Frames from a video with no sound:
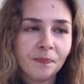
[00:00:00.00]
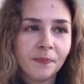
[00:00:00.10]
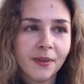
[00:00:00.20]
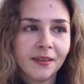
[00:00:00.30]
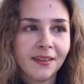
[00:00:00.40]

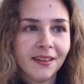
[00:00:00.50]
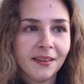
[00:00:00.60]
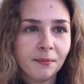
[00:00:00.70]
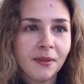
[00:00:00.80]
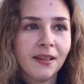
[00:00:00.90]
But
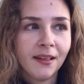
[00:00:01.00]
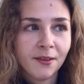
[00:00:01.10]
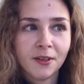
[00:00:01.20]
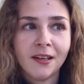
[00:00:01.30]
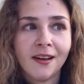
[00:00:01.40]
then
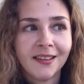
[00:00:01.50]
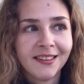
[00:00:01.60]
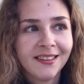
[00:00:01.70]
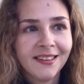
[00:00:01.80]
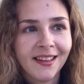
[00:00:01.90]
I
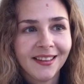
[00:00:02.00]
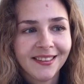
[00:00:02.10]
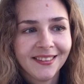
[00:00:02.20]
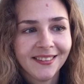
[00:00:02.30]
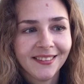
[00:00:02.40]
realized
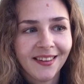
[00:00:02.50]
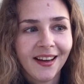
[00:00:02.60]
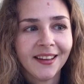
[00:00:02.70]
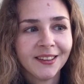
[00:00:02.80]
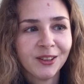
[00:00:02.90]
that
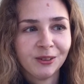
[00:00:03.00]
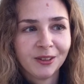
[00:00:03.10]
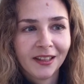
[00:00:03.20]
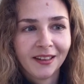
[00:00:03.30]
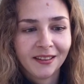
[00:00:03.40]
I had to
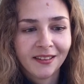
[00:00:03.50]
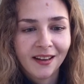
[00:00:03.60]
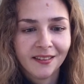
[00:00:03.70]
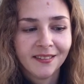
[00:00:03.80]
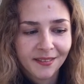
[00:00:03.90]
take
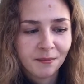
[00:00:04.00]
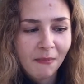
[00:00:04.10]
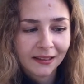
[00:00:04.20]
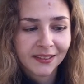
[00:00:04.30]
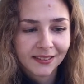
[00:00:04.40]

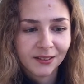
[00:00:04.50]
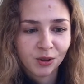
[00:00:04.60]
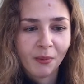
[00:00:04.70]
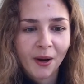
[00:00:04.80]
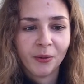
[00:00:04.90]
matters
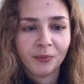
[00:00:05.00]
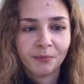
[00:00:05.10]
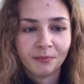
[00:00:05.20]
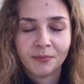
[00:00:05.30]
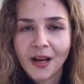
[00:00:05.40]
into my
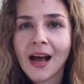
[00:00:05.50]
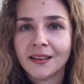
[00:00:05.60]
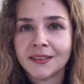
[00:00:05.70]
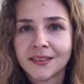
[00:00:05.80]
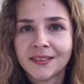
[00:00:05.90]
own
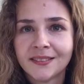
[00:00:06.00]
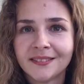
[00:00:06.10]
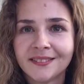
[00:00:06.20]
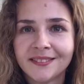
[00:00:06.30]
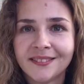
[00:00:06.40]
hands,
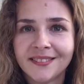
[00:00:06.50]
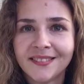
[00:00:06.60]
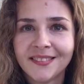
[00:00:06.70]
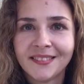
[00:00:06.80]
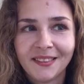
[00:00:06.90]

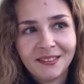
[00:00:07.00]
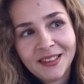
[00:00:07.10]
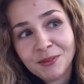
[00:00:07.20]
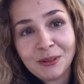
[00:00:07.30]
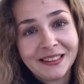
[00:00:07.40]

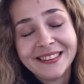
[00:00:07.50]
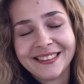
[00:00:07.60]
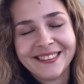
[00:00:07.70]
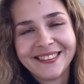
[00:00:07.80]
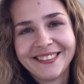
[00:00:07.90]
and that's what I
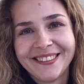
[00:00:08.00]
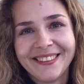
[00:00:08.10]
did.